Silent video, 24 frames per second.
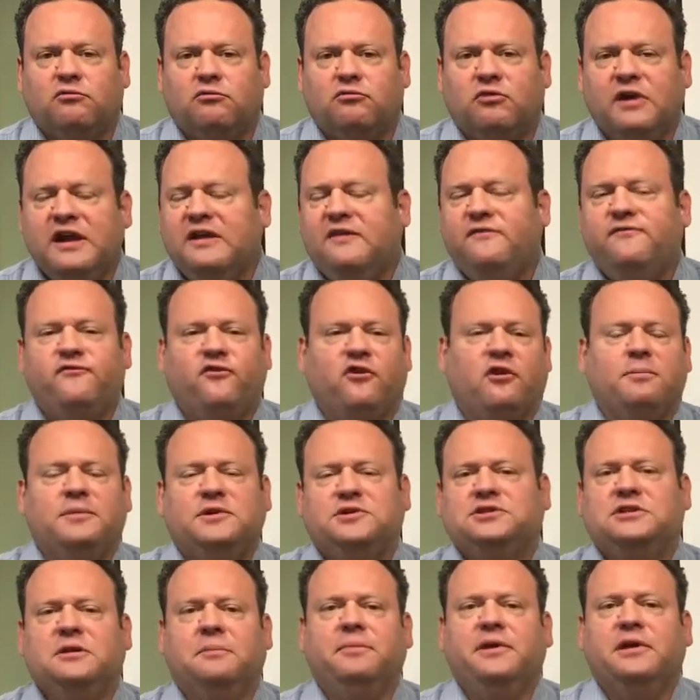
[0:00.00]

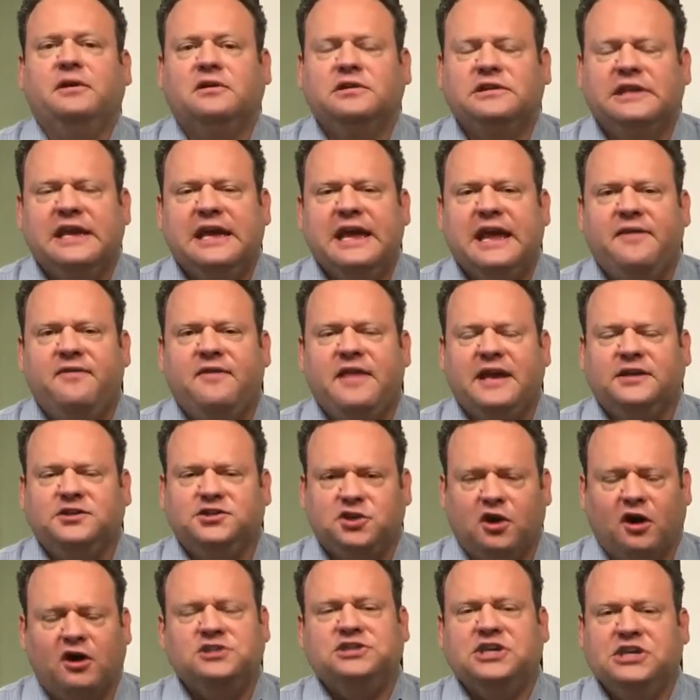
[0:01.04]
refurbish the building and then
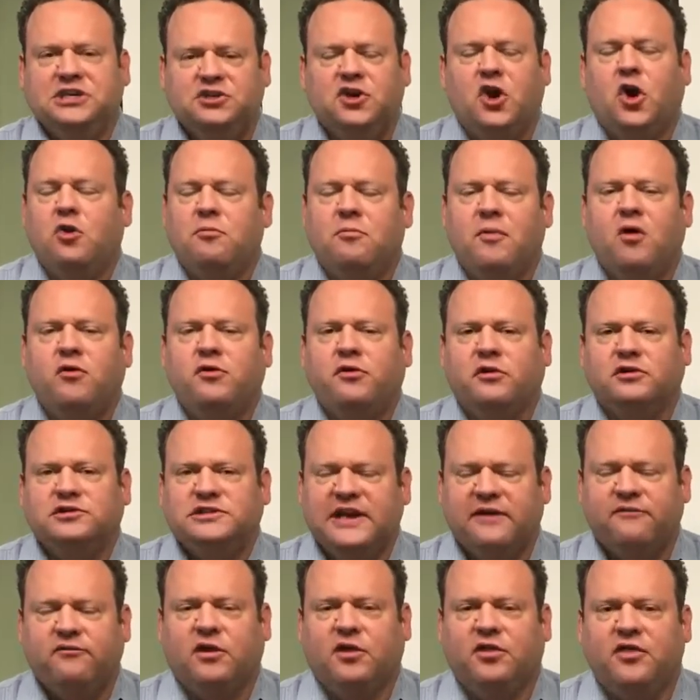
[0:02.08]
charge each homeowner
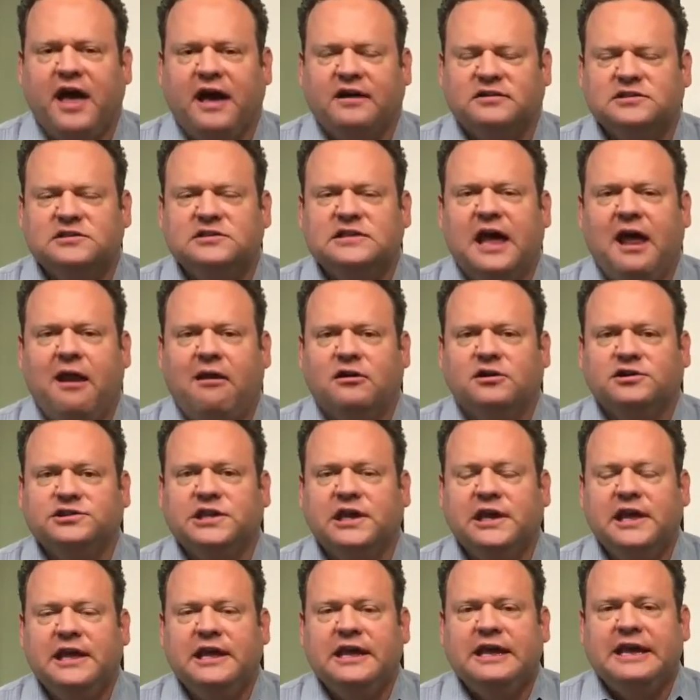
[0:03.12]
several $1,000s
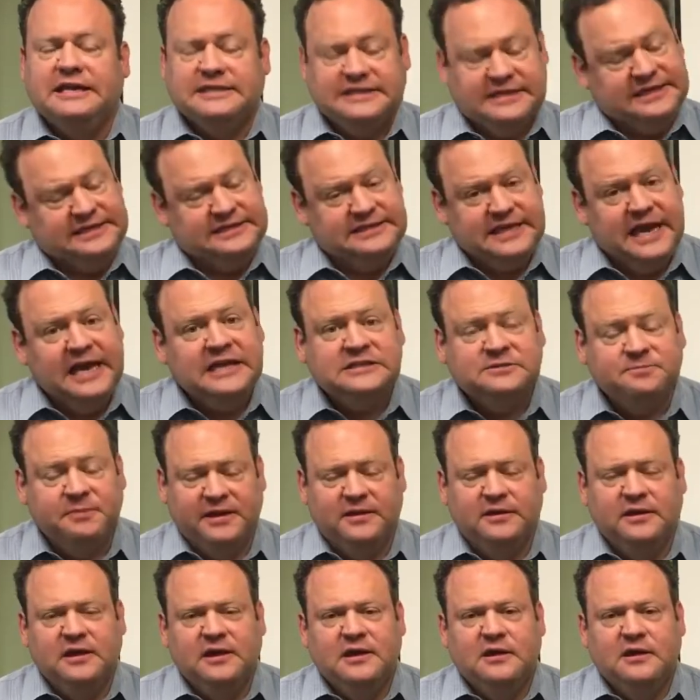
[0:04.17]
as an assessment.